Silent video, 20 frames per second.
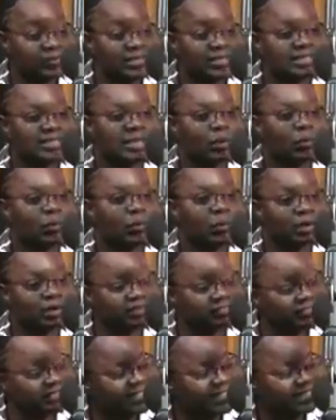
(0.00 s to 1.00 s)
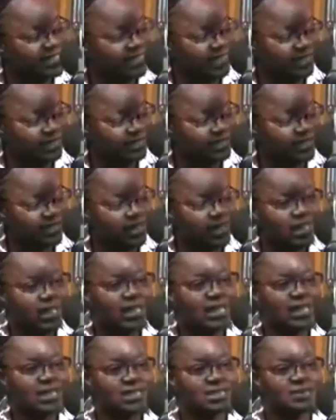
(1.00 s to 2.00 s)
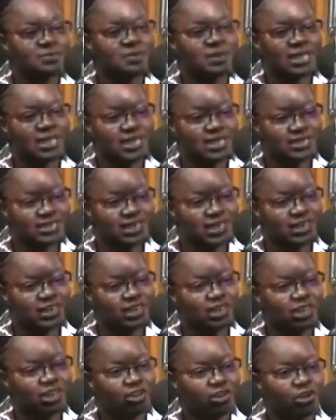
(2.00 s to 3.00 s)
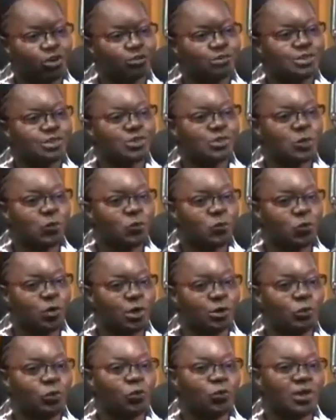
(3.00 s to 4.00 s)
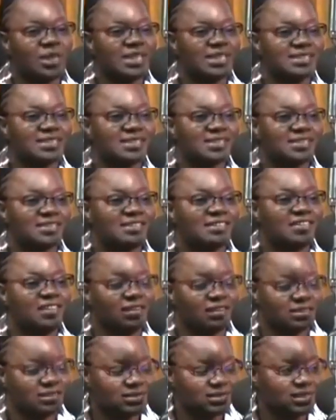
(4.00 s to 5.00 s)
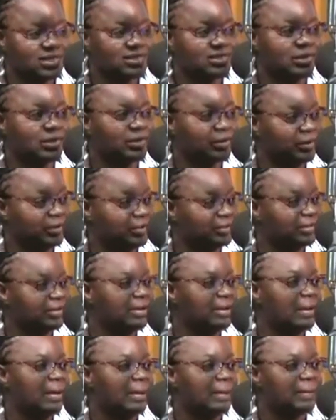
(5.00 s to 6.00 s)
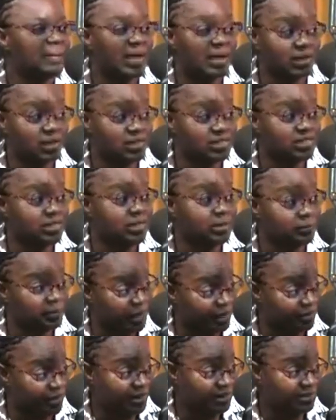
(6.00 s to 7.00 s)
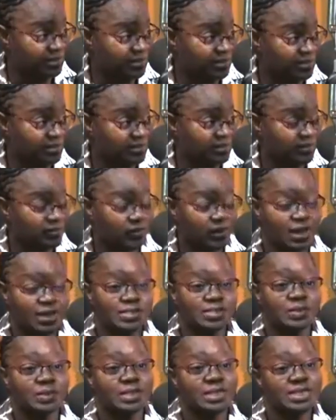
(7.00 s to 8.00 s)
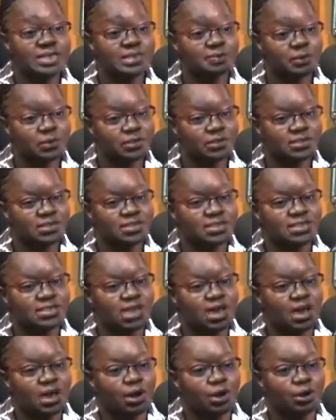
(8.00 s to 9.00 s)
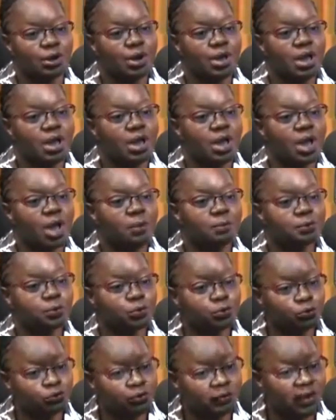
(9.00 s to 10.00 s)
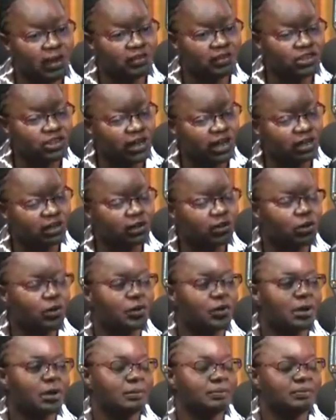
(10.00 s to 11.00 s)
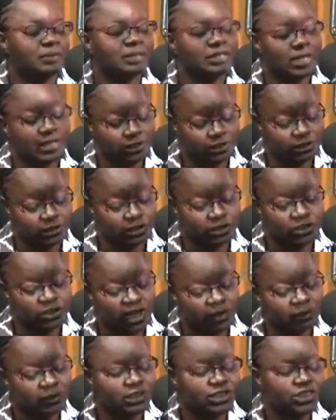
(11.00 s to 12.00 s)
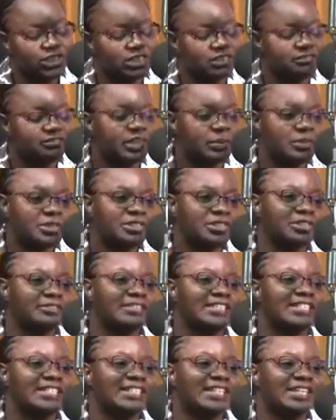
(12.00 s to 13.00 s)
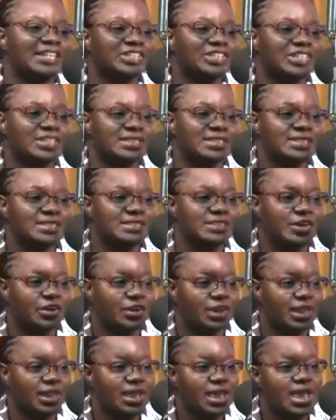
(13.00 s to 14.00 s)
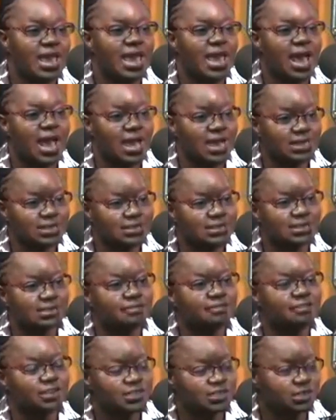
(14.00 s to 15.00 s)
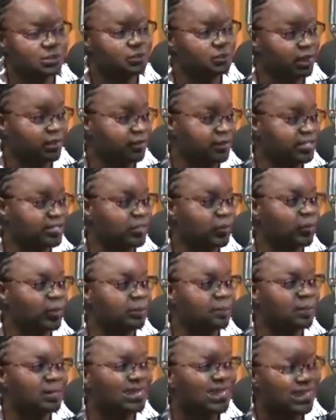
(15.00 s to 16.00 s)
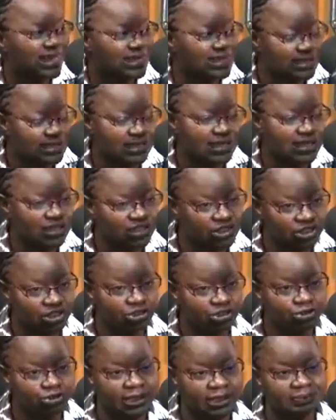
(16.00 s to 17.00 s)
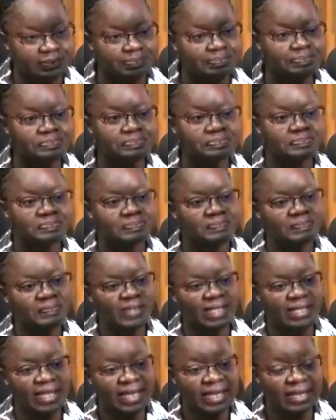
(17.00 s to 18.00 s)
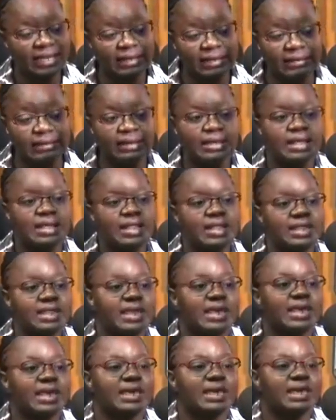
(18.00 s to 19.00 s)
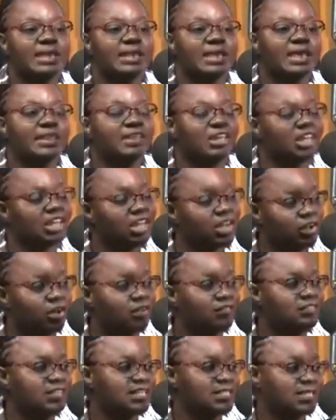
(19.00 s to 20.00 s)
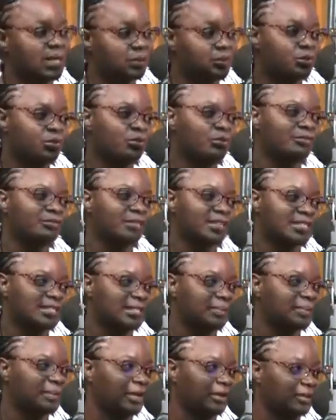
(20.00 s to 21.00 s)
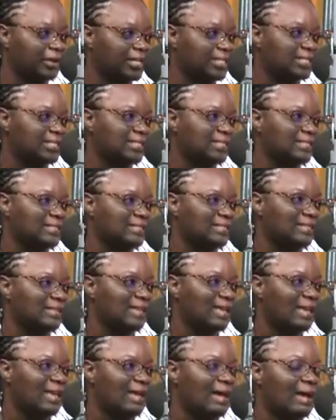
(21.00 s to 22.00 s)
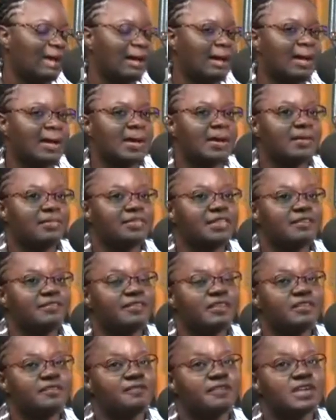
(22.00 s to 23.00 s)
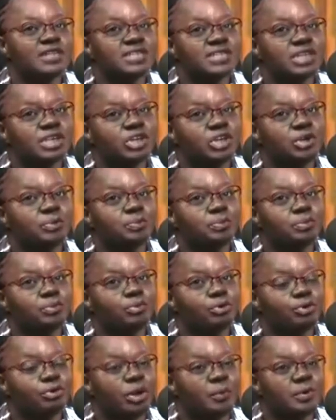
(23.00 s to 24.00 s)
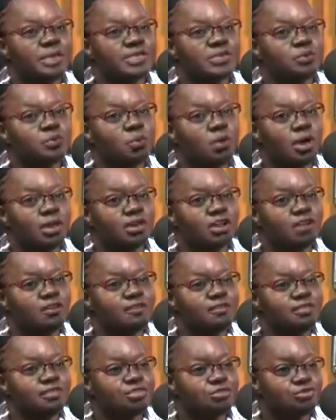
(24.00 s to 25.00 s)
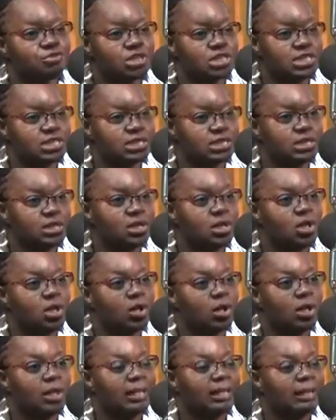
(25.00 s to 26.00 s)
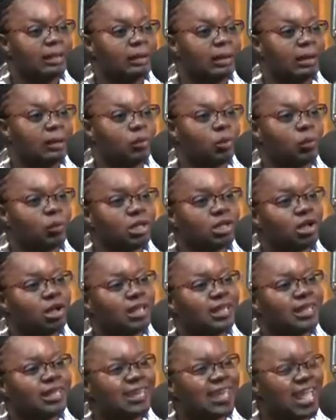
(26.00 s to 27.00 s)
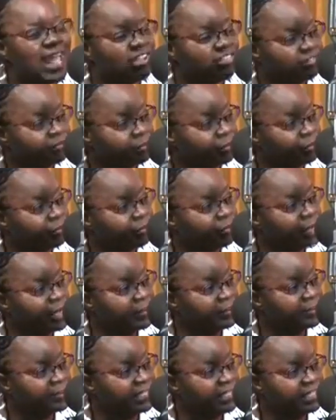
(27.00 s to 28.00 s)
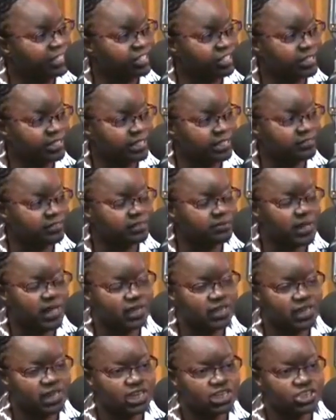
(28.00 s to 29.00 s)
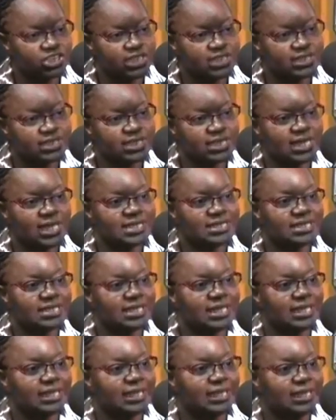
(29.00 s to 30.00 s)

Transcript: who is a ward of the state is placed in the care of someone who is not his or her biological parents, right? So these persons are approved by the child care, the Child Protection and Family Services Agency, as foster parents. So we place these children in the care of these approved foster parents. The foster care program is one of three what we call LIFE program initiatives by the agency. That's